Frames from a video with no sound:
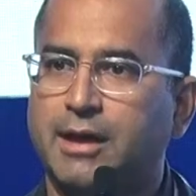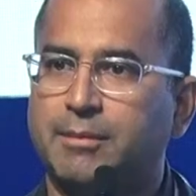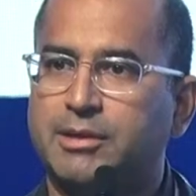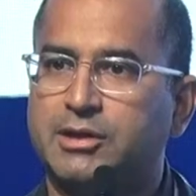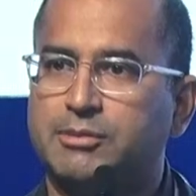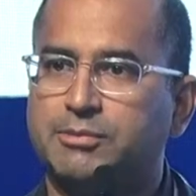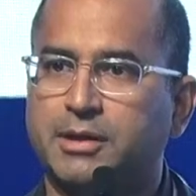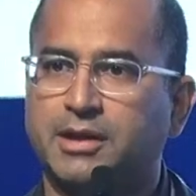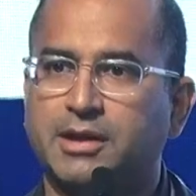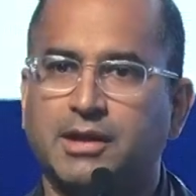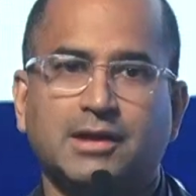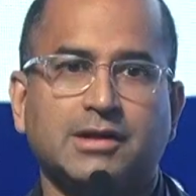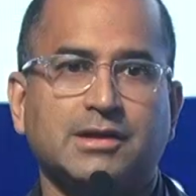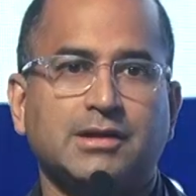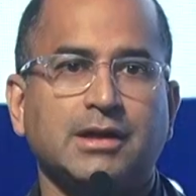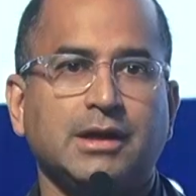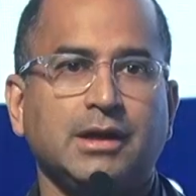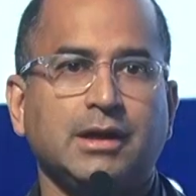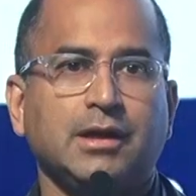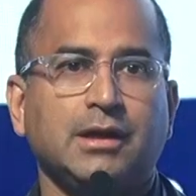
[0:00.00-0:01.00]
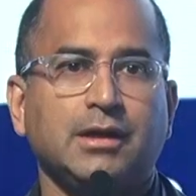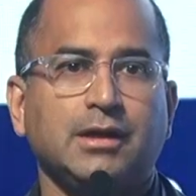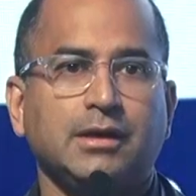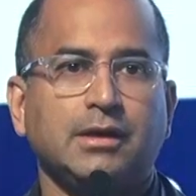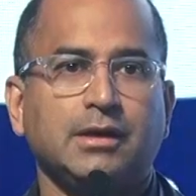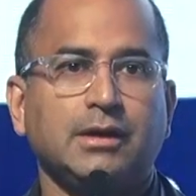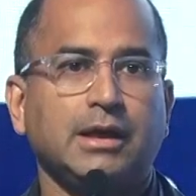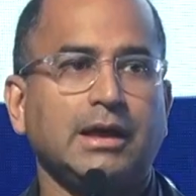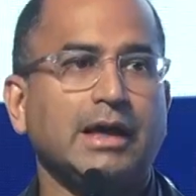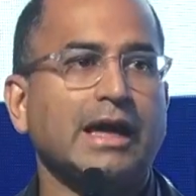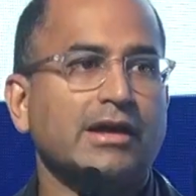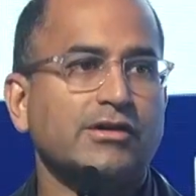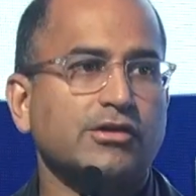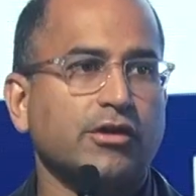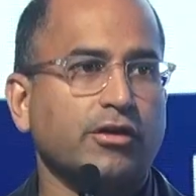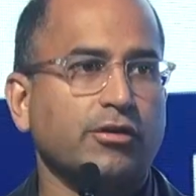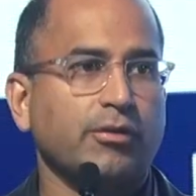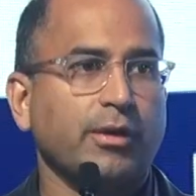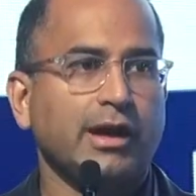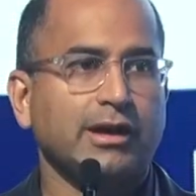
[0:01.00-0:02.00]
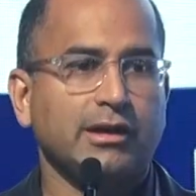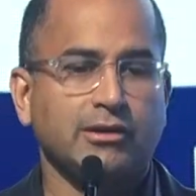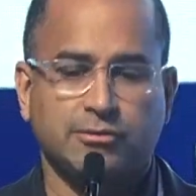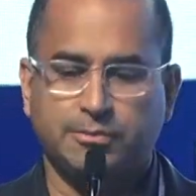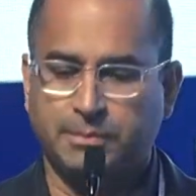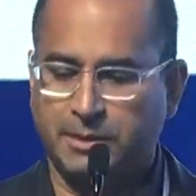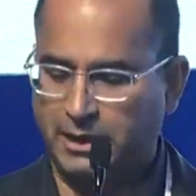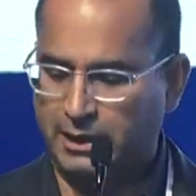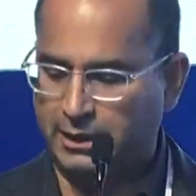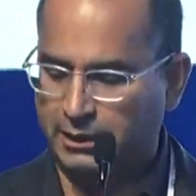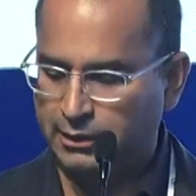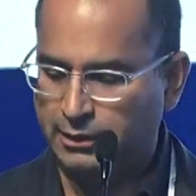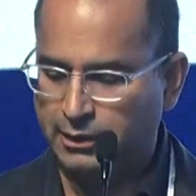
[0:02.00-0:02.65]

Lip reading: it's because he has arthritis pain.